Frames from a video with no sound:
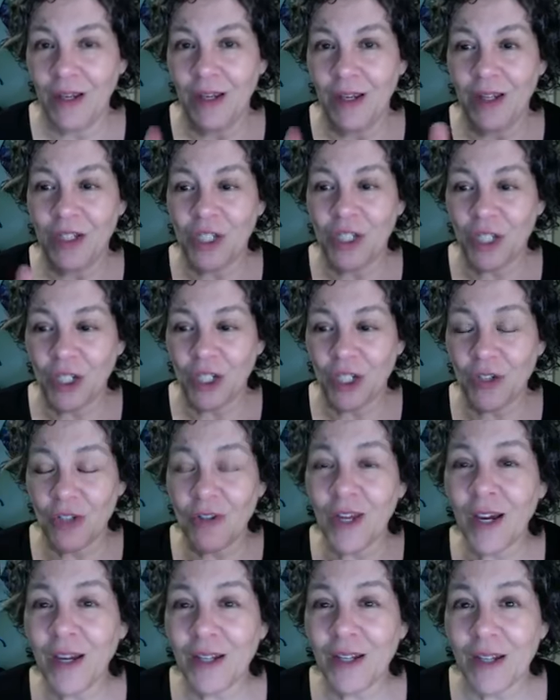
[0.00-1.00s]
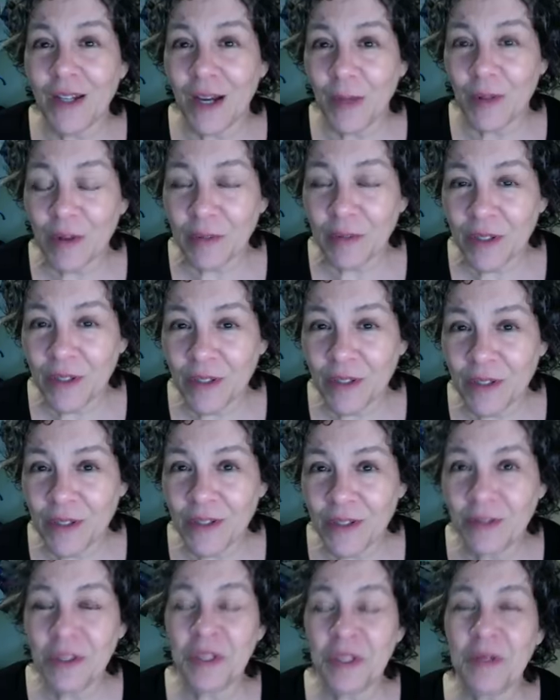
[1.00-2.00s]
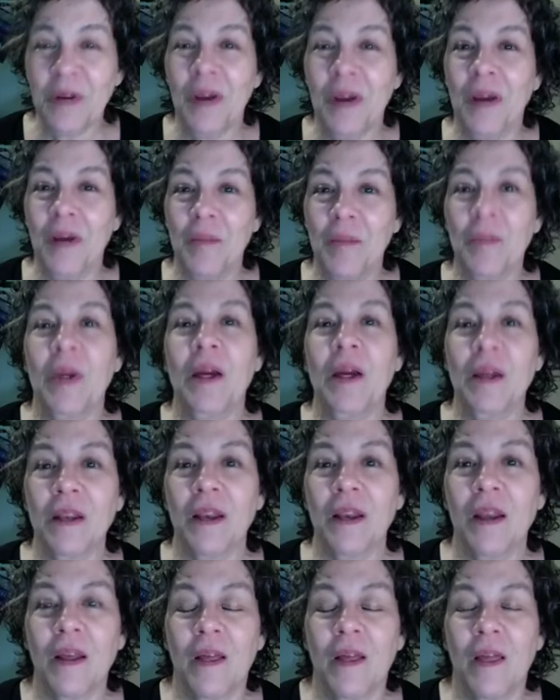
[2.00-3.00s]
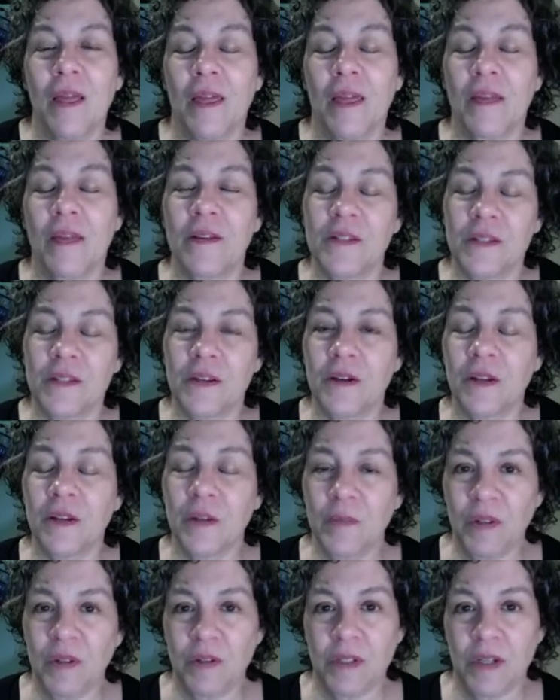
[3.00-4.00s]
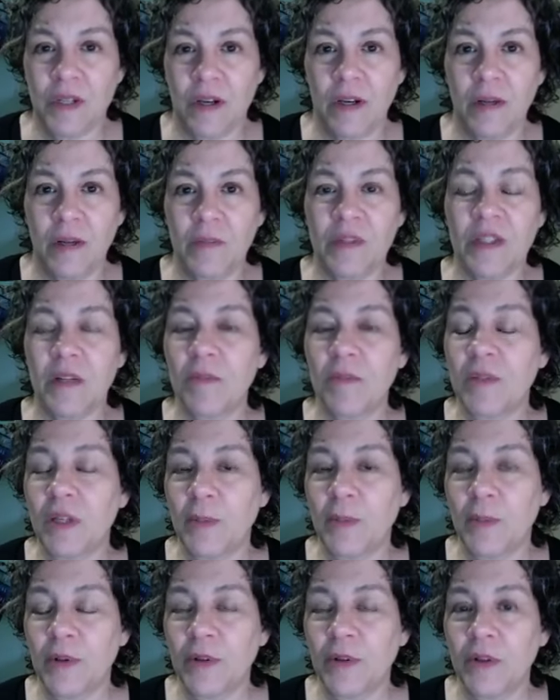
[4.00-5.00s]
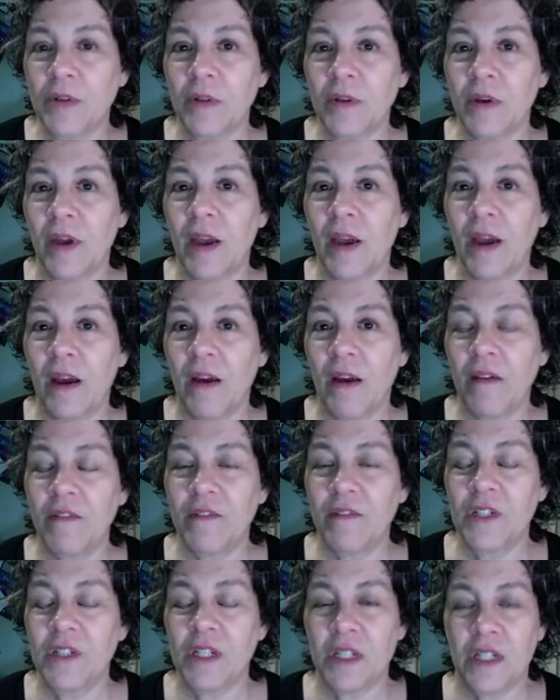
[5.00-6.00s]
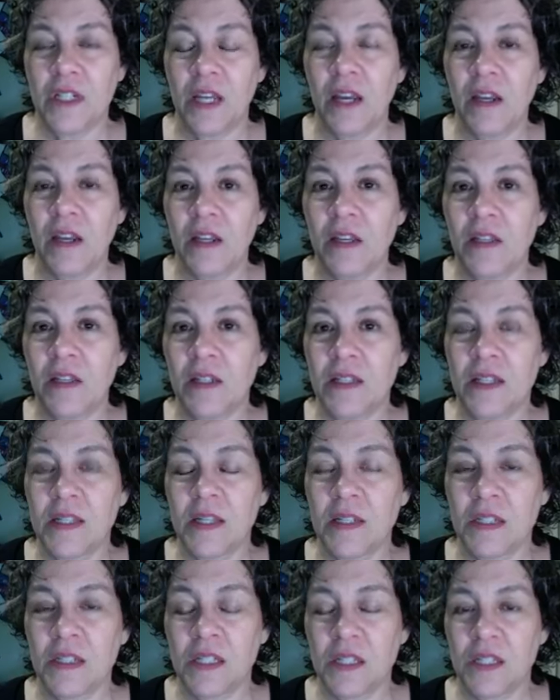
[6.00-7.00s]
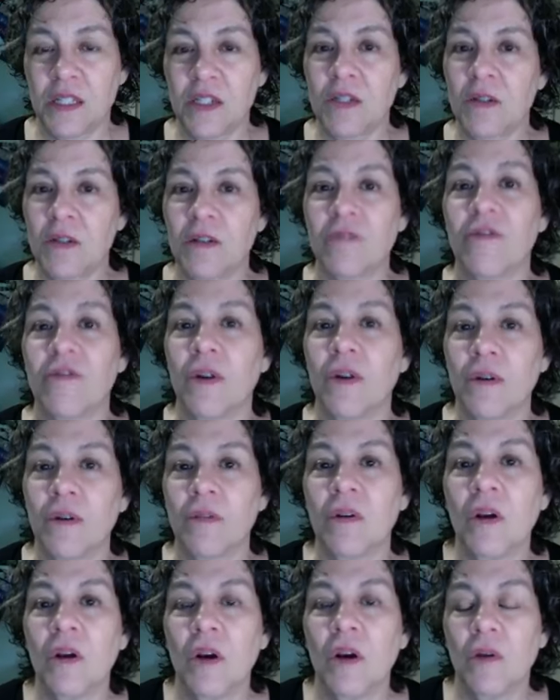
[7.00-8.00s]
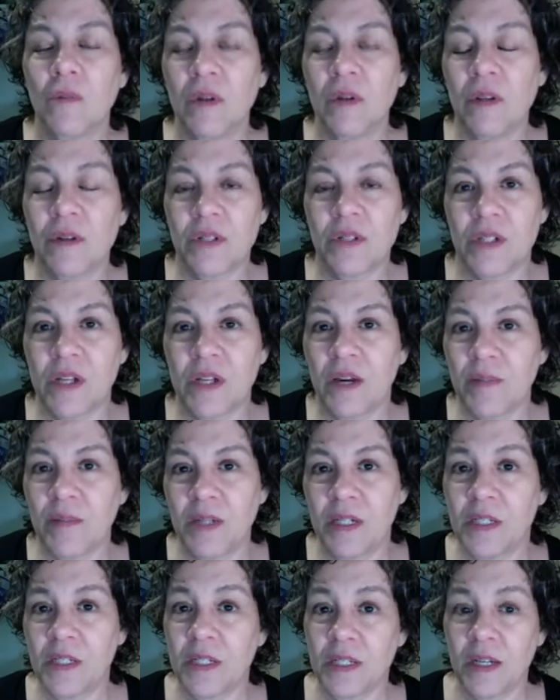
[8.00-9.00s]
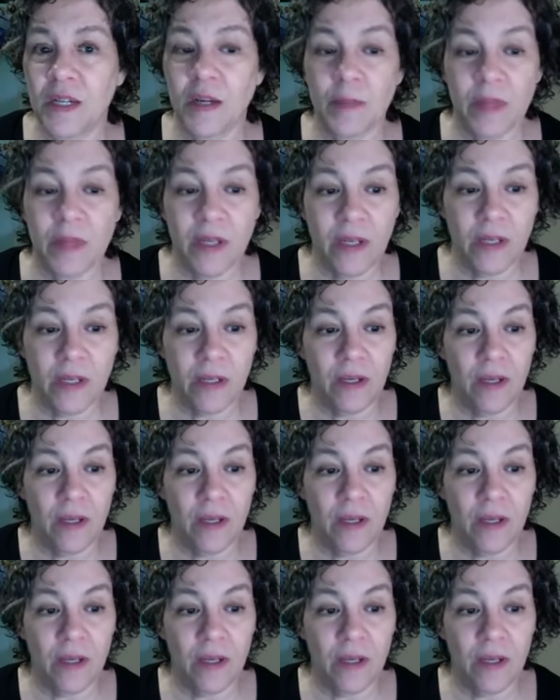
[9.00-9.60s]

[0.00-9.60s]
She can do that. I probably couldn't do it, but is their commute time. Some people have dictated sentences to their phone when they're stopped at a stoplight.